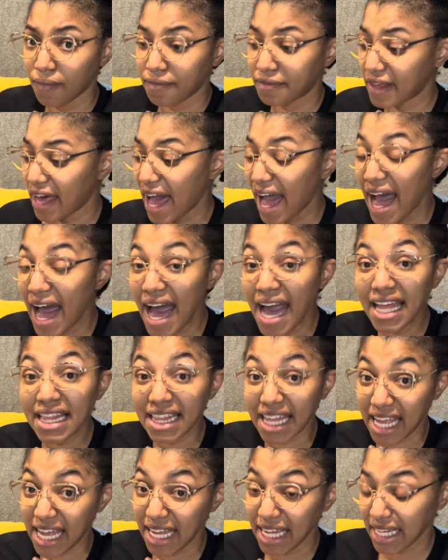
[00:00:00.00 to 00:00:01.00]
that I
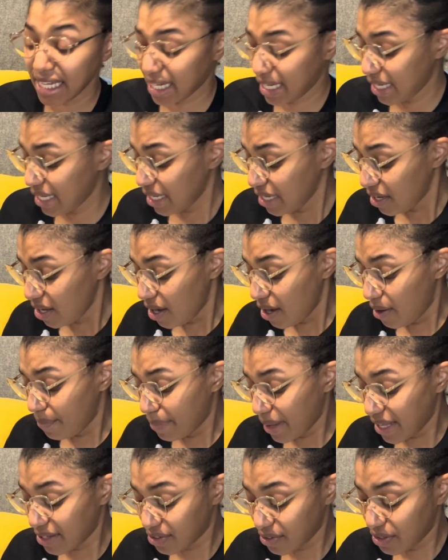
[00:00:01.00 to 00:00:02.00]
like based